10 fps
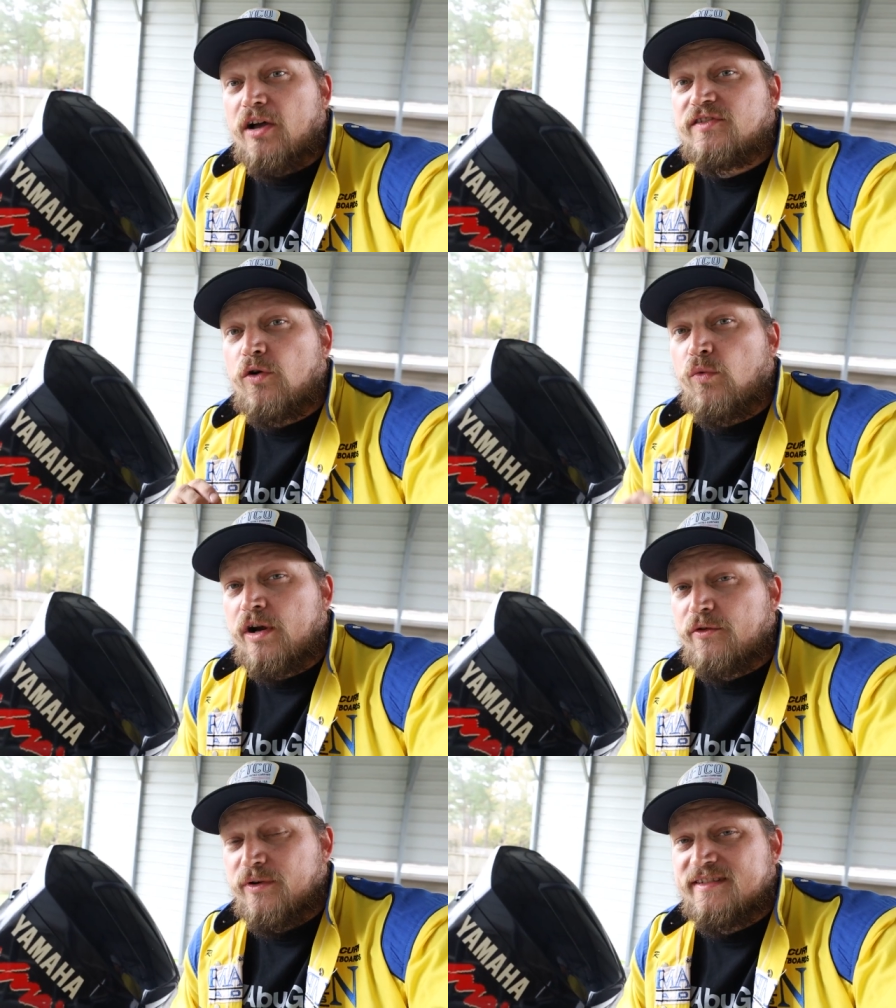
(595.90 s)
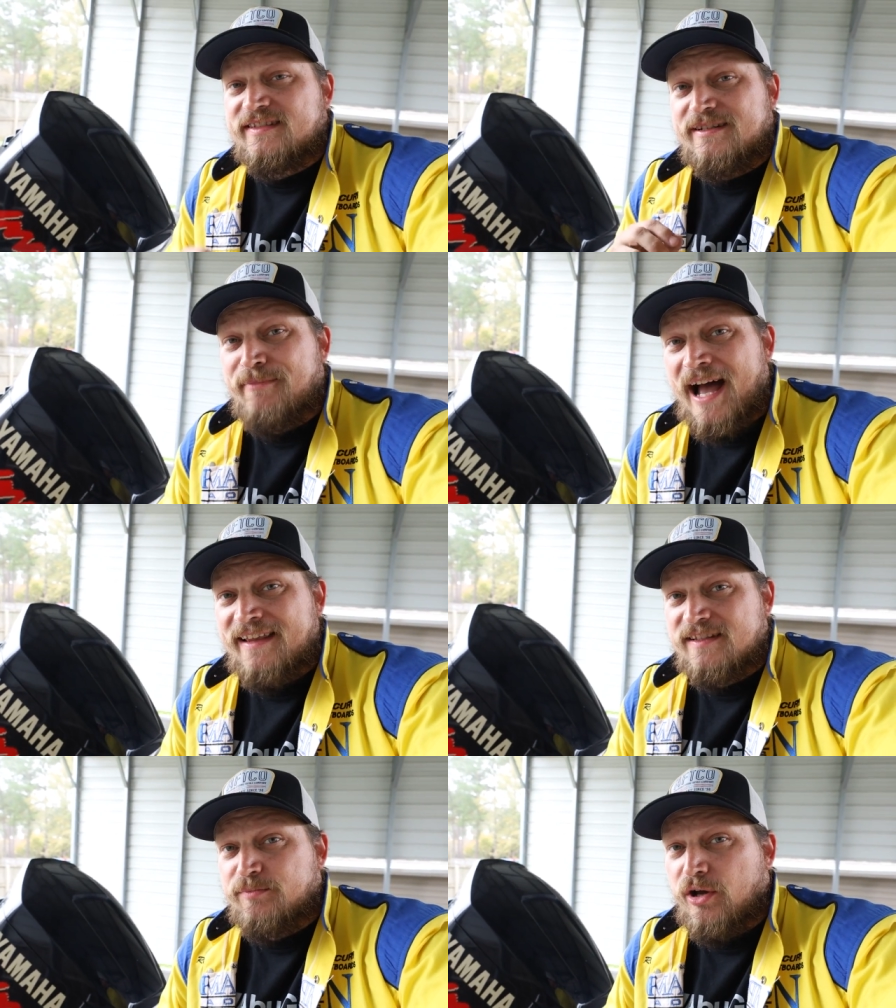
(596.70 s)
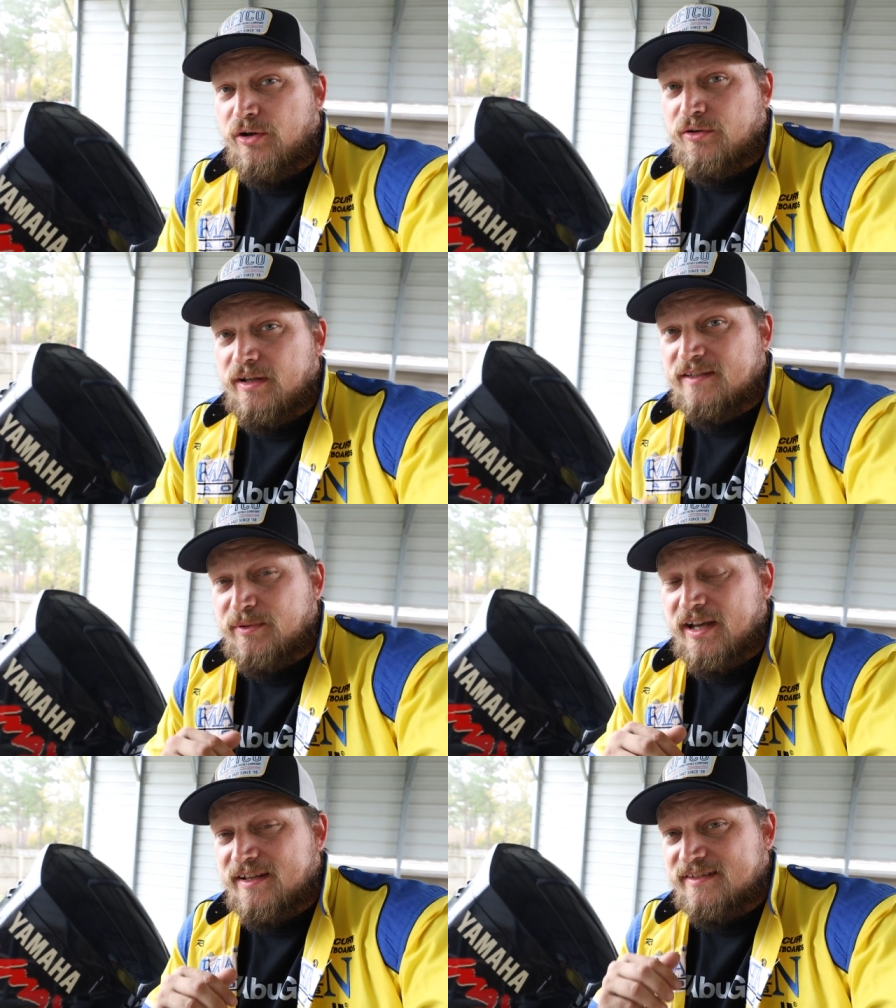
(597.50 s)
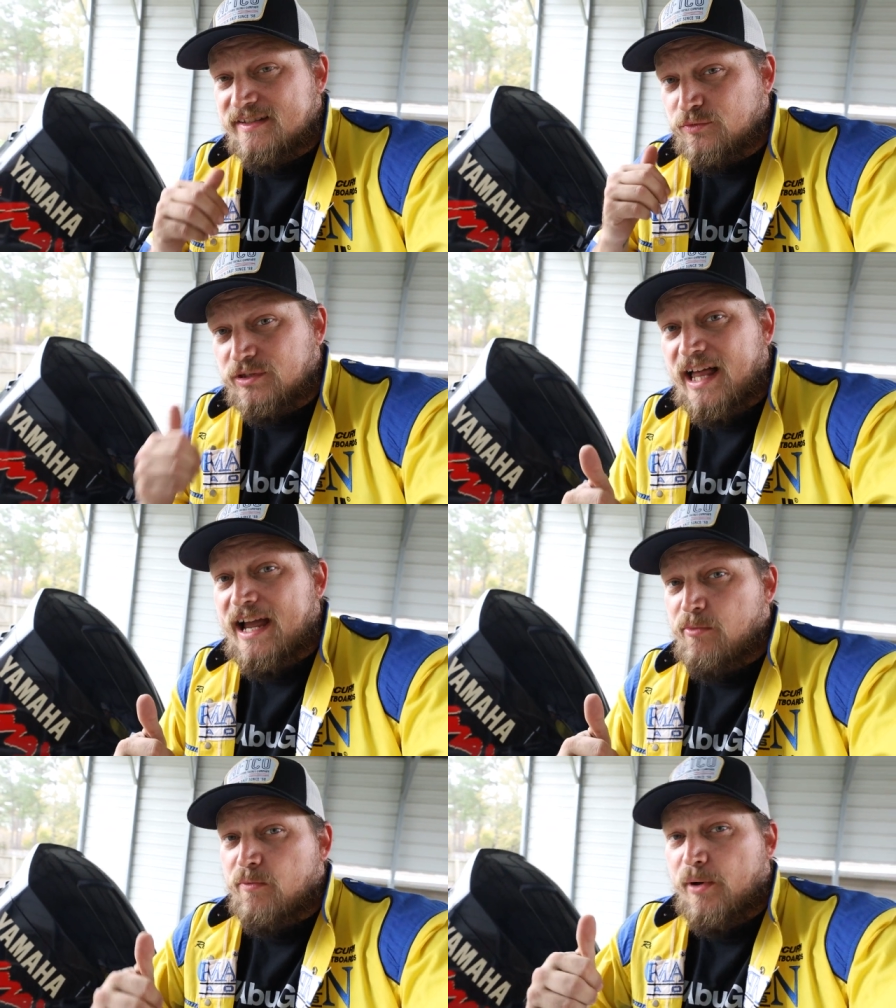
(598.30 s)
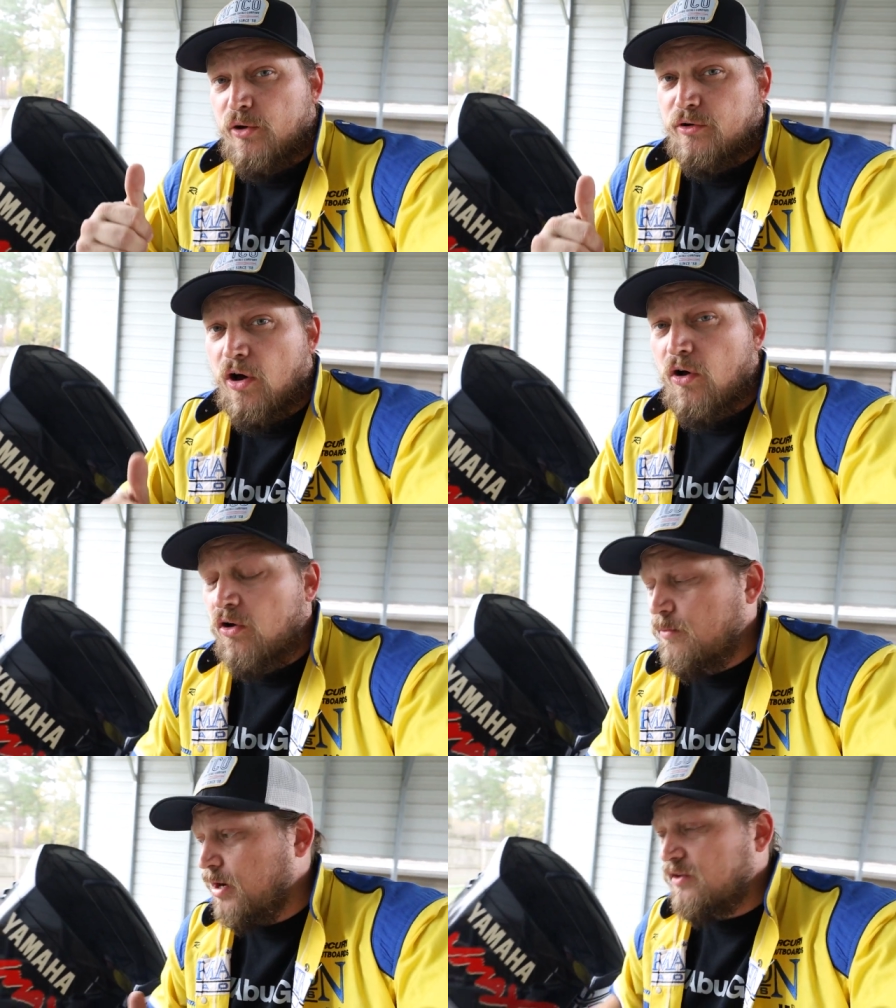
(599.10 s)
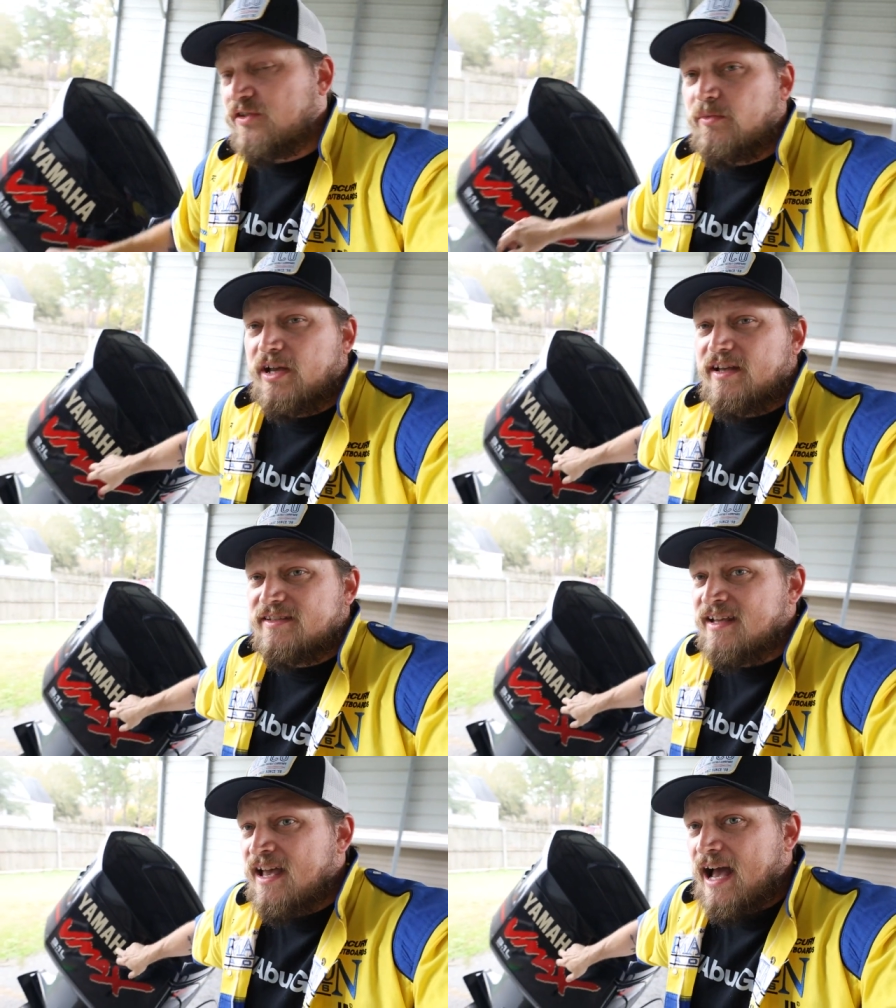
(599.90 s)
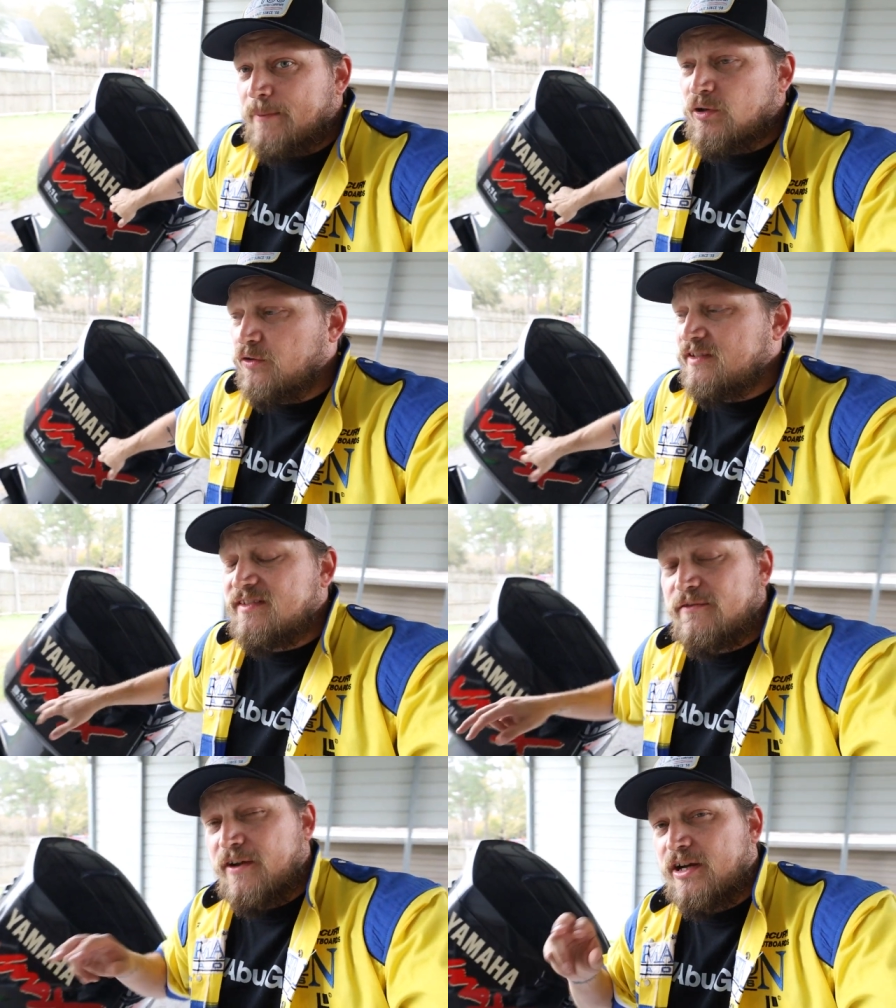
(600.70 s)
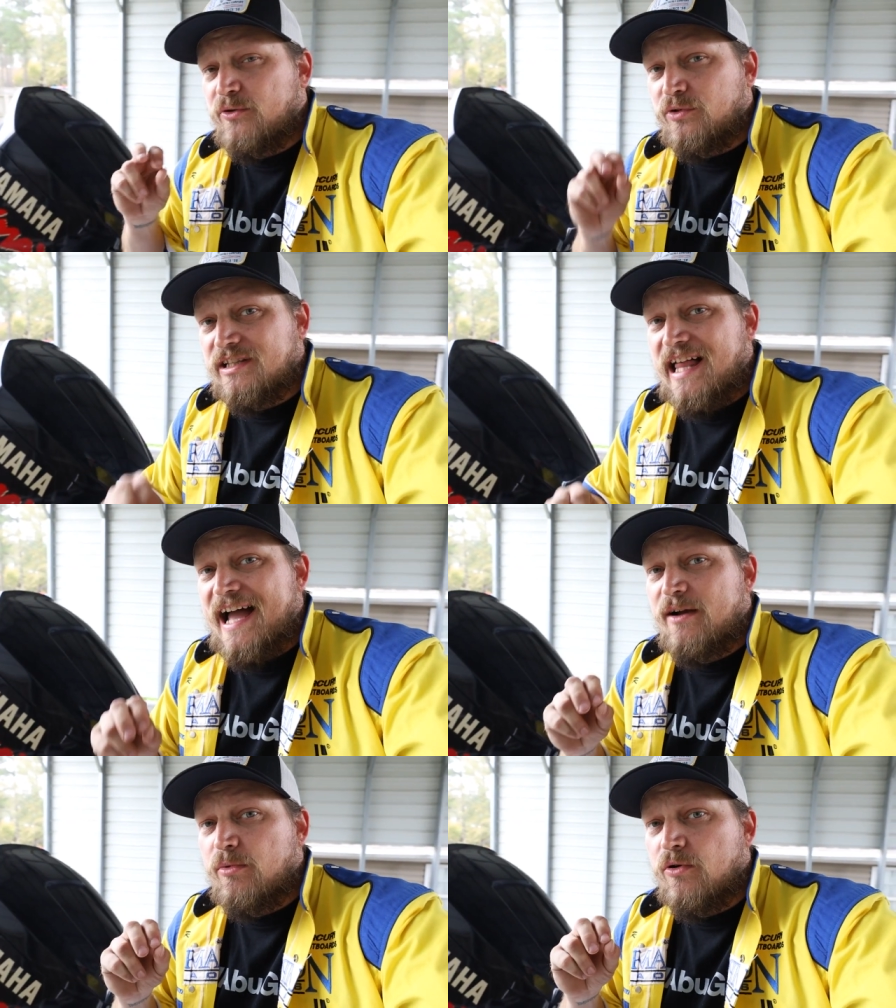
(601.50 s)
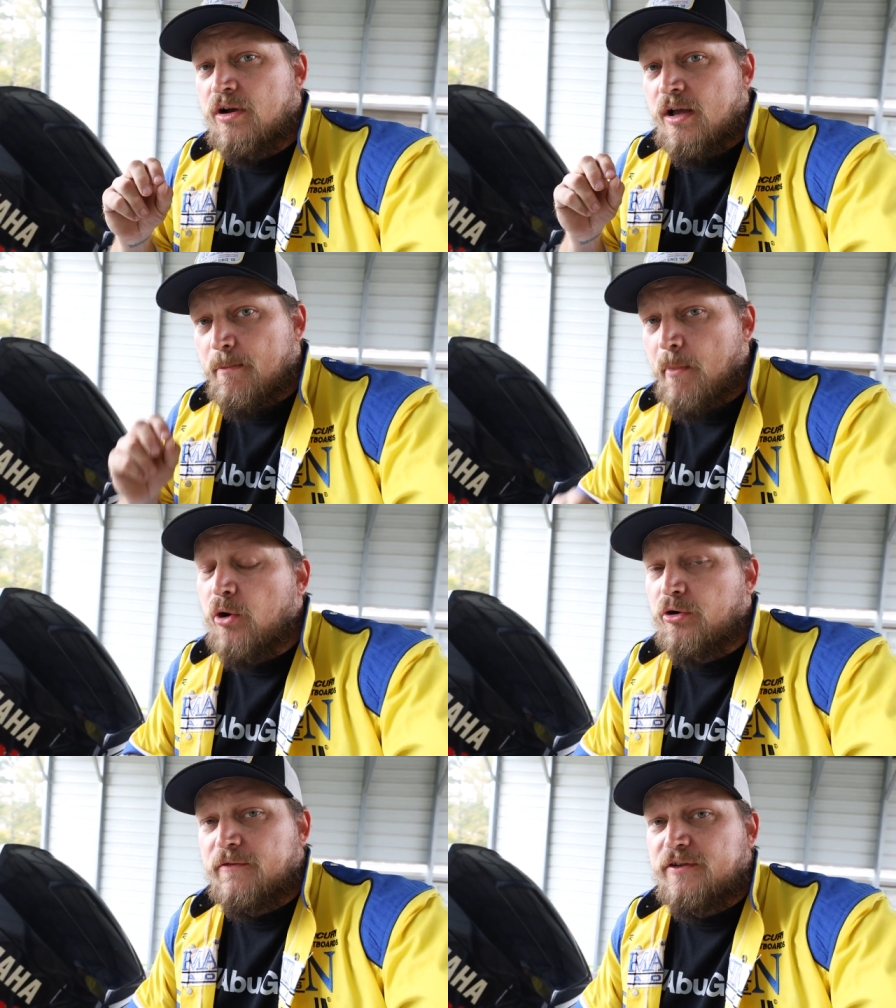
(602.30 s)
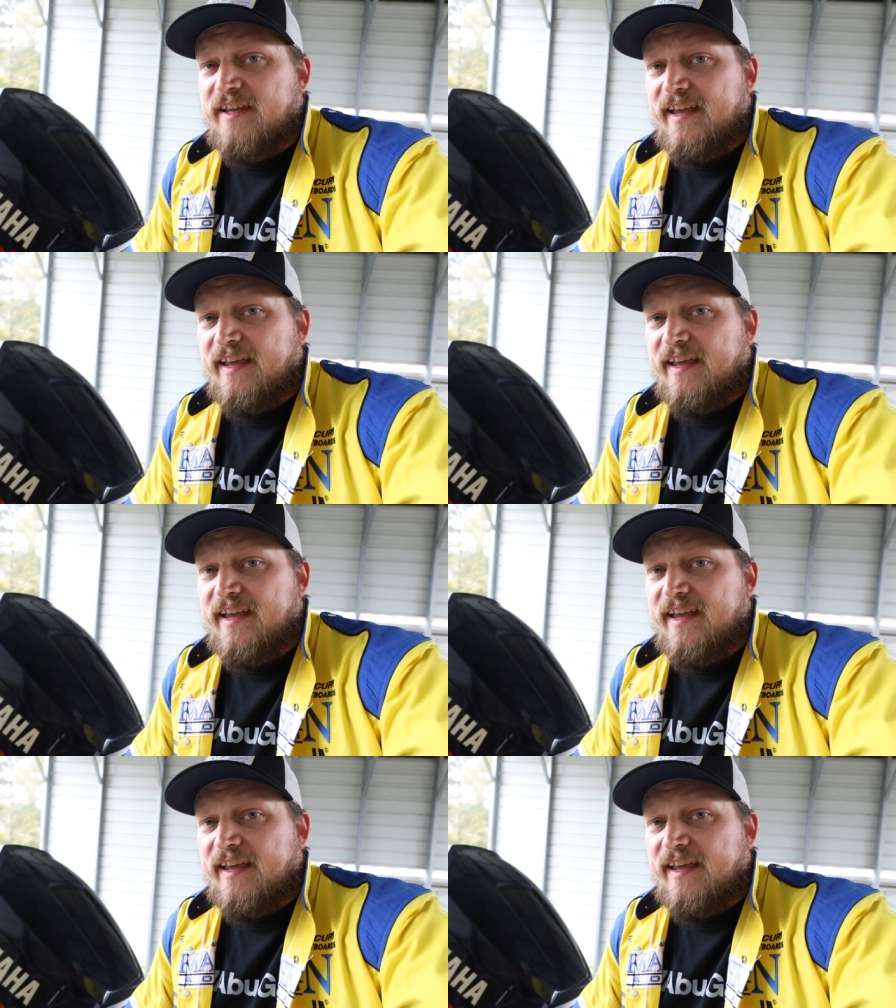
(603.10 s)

also one of the reasons in buying this boat is because it's a reliable boat and hull, but also because I'm told this is a very reliable motor if you